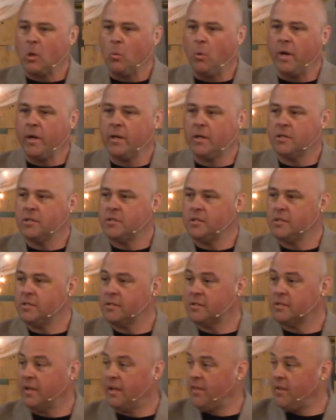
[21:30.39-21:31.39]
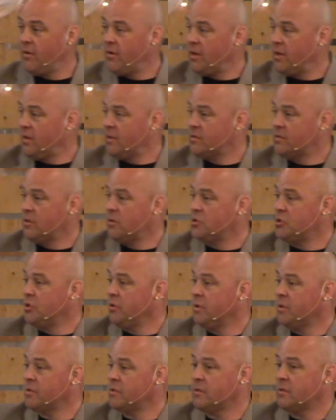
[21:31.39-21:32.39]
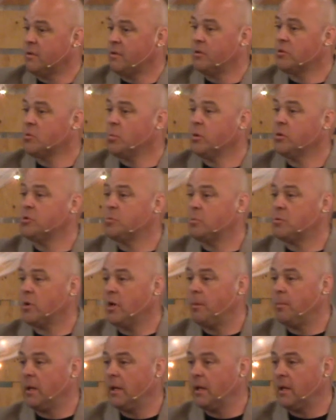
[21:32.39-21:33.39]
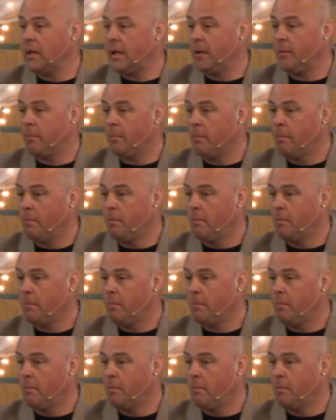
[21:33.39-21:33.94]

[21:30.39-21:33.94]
Why didn't Jesus say, There he is, there's Judas, there's the one who's betraying me, get him?